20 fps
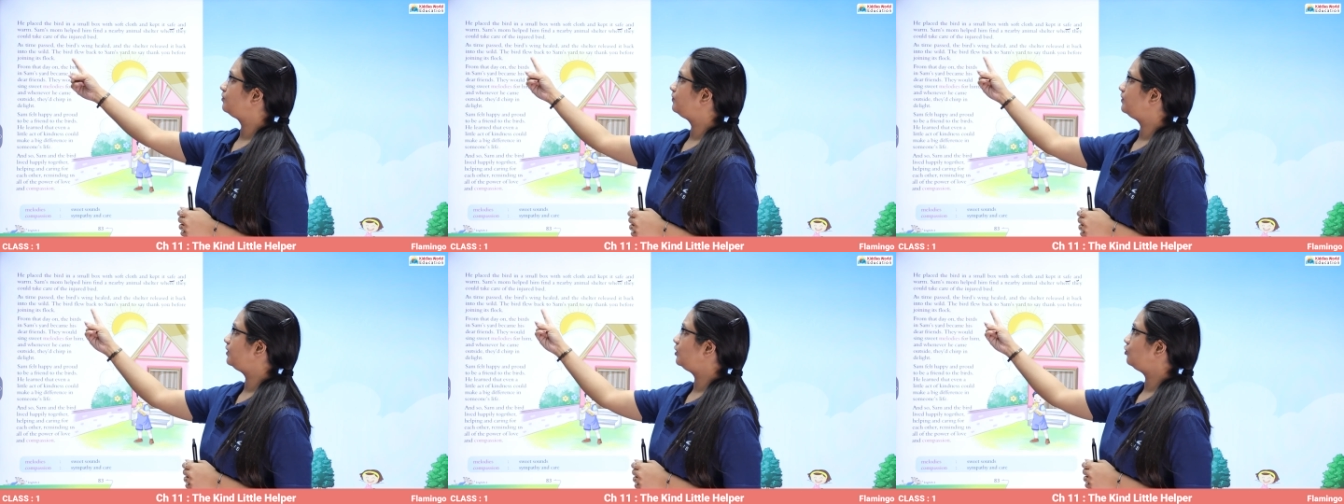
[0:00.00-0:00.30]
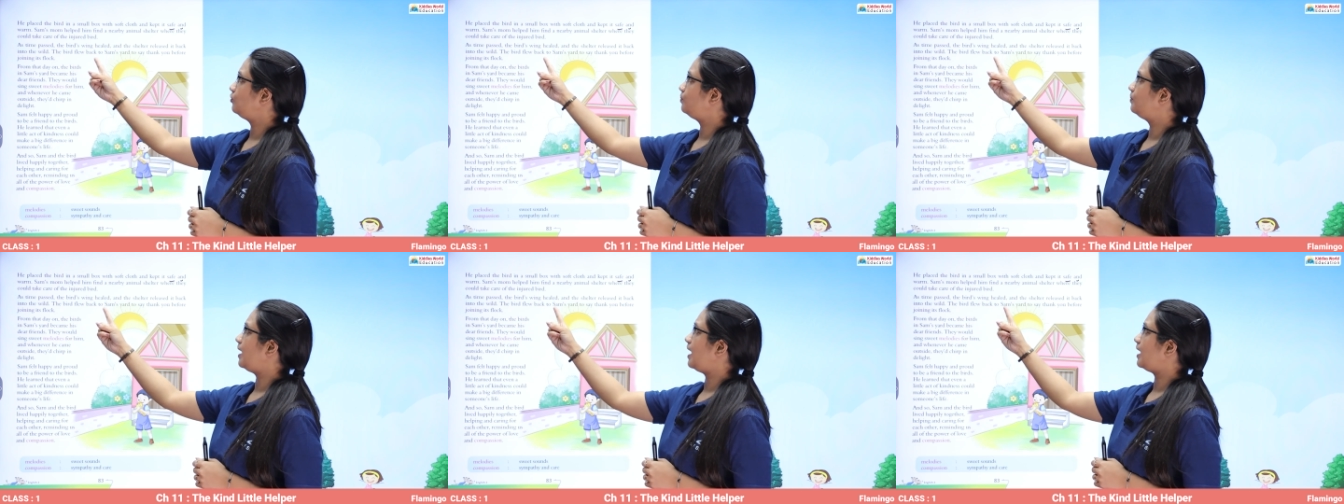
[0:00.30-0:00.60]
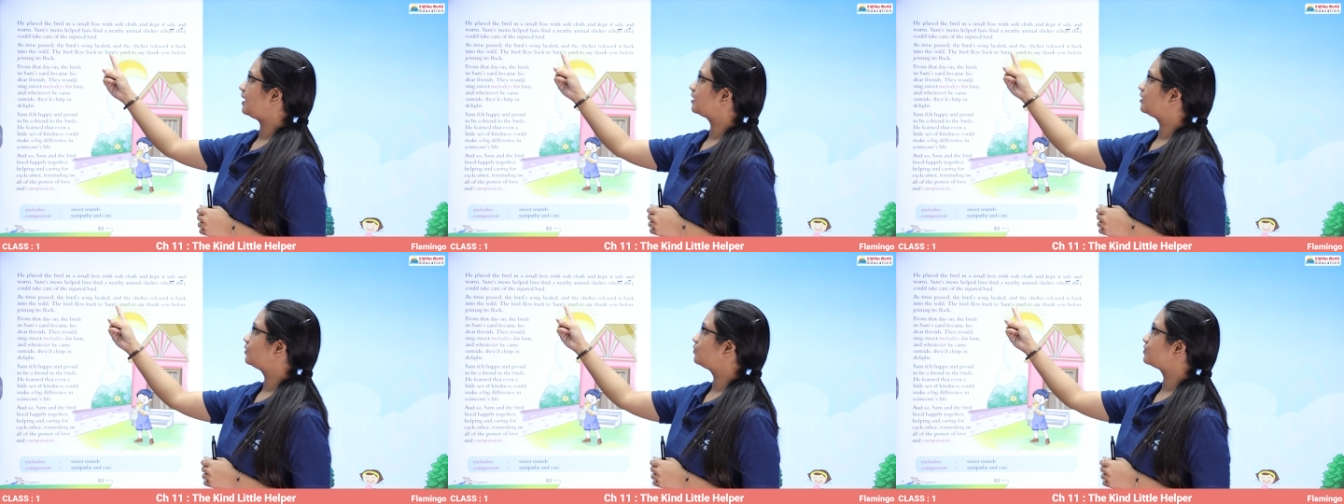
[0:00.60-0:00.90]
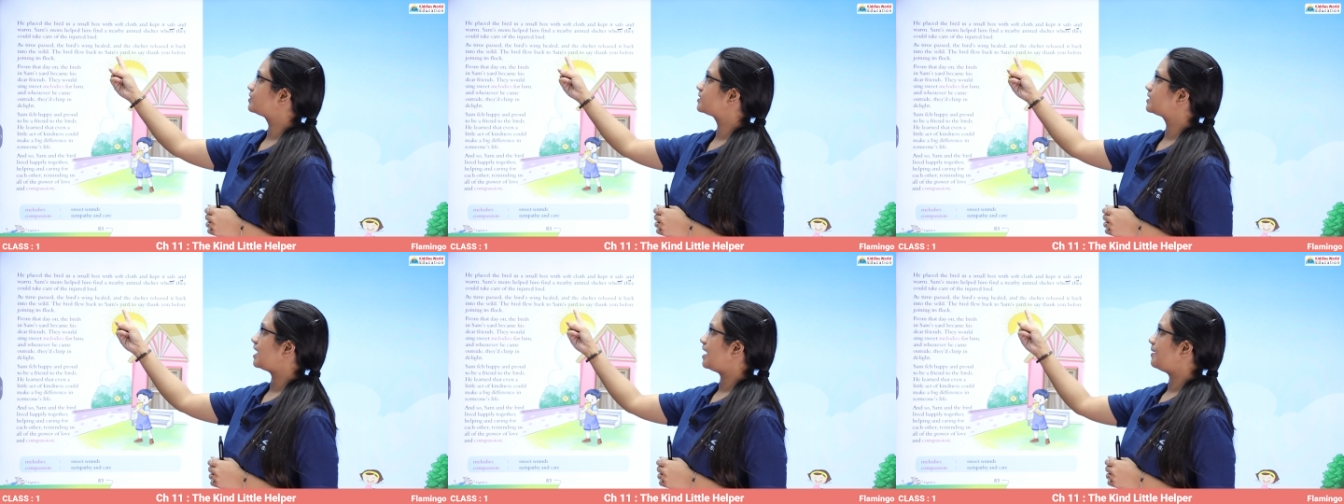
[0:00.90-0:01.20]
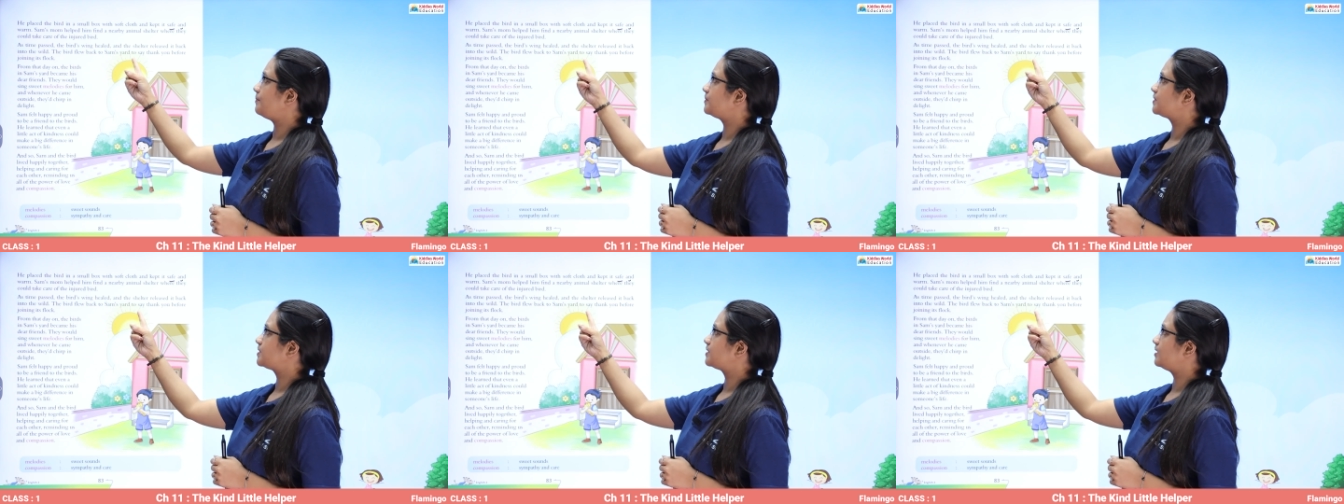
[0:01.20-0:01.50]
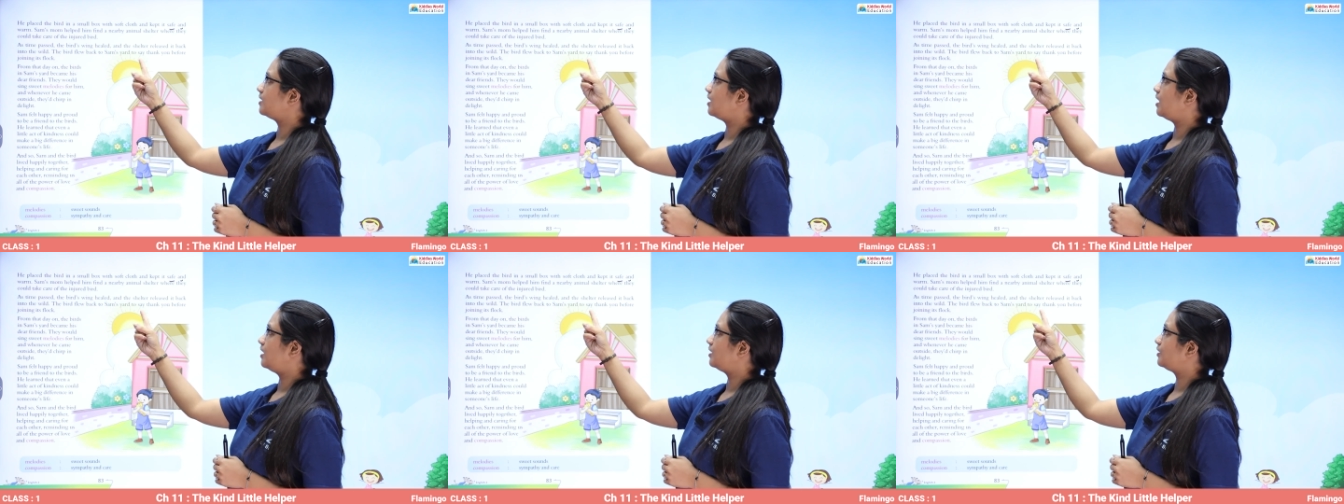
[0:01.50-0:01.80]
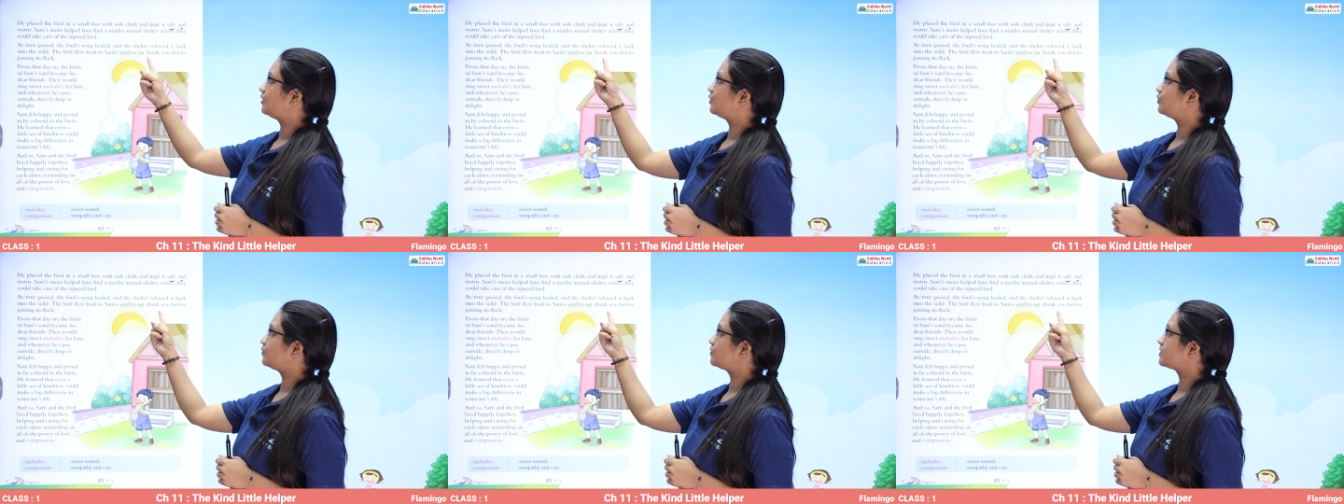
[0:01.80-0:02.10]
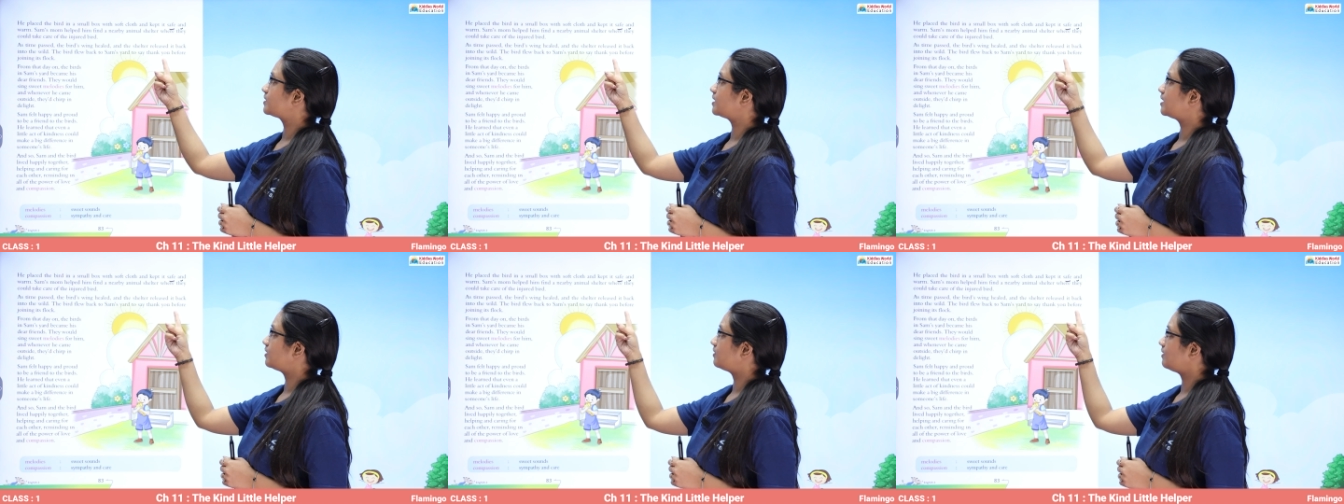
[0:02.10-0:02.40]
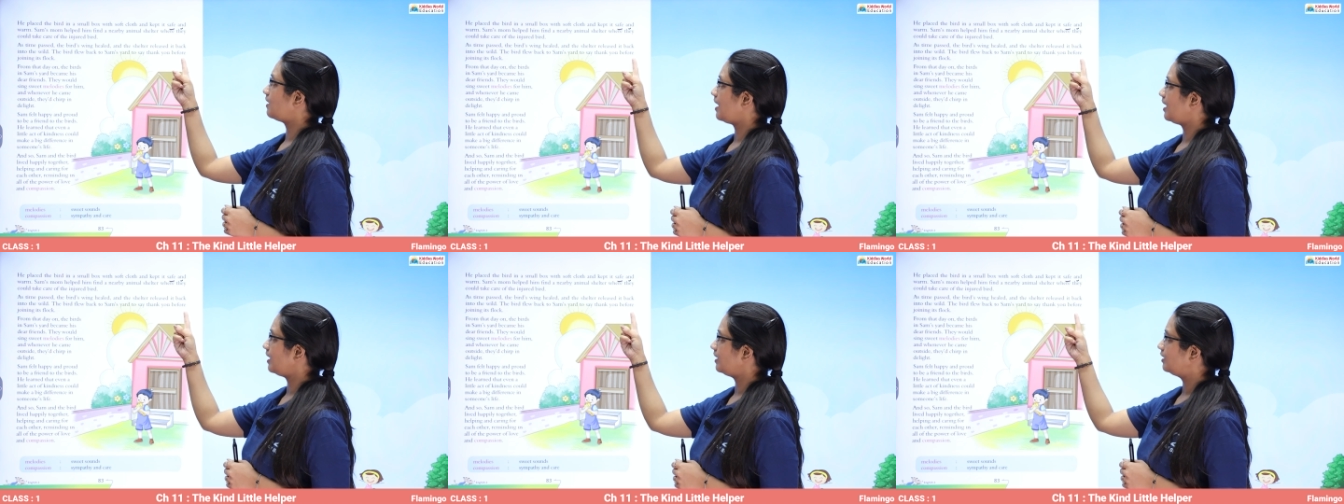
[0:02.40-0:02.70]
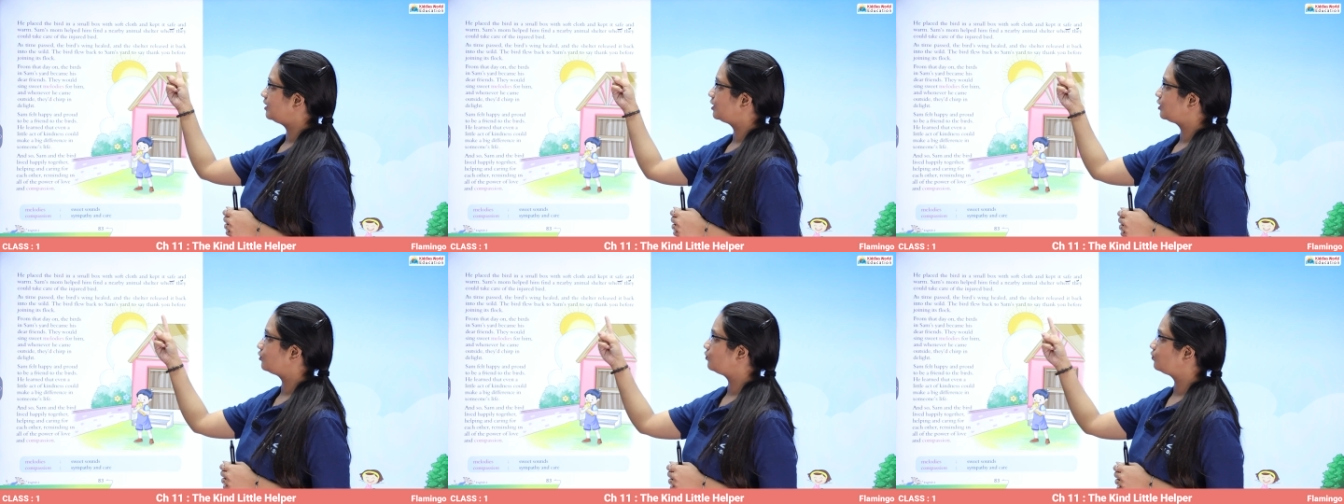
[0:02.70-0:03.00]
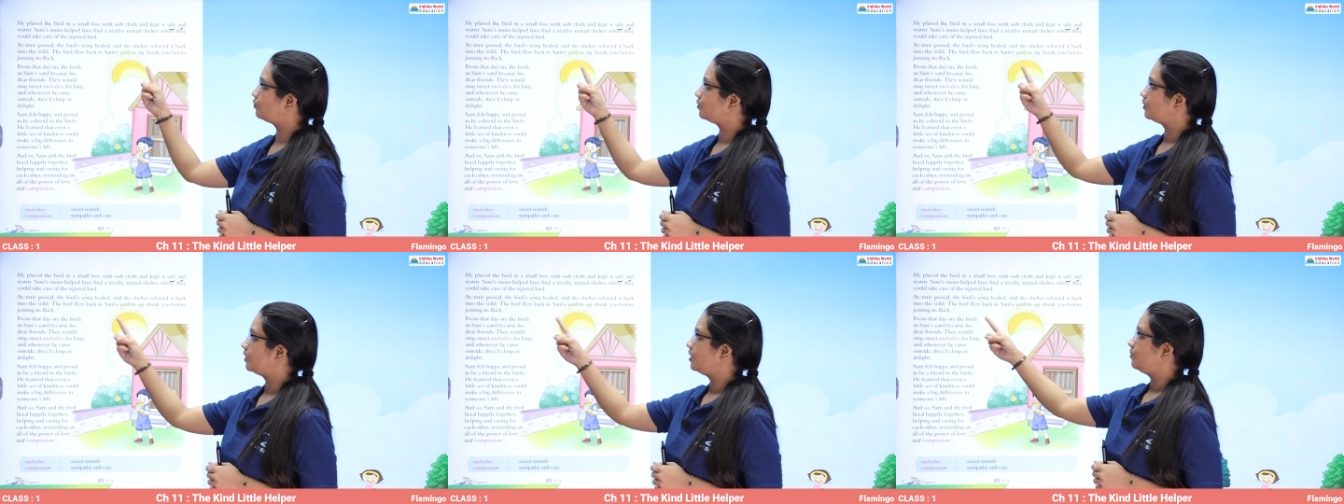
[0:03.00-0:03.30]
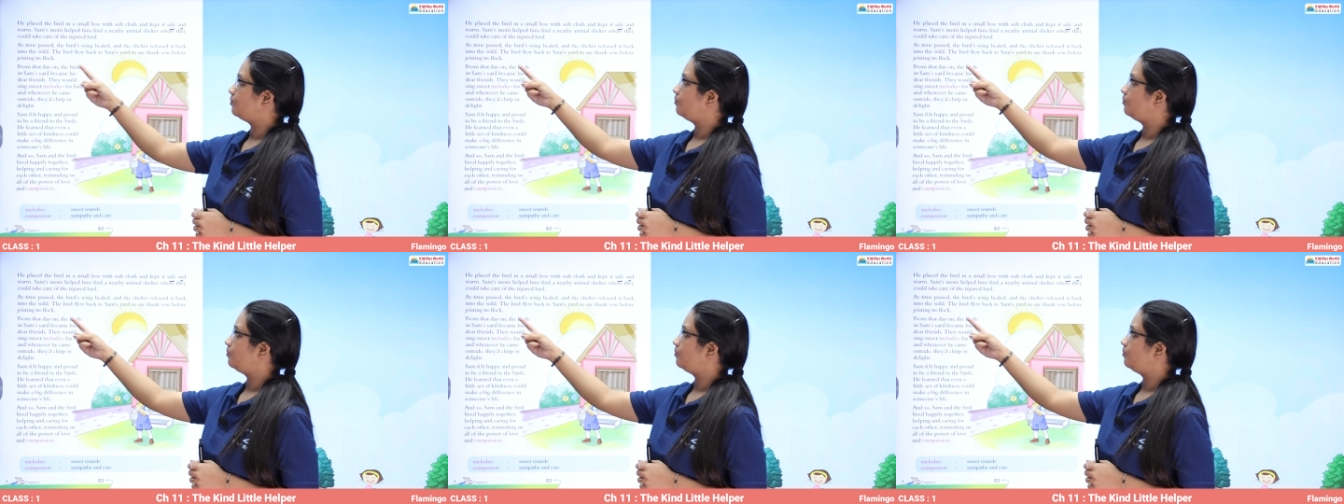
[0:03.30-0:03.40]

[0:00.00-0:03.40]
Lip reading: flew back to Sam's yard to say thank you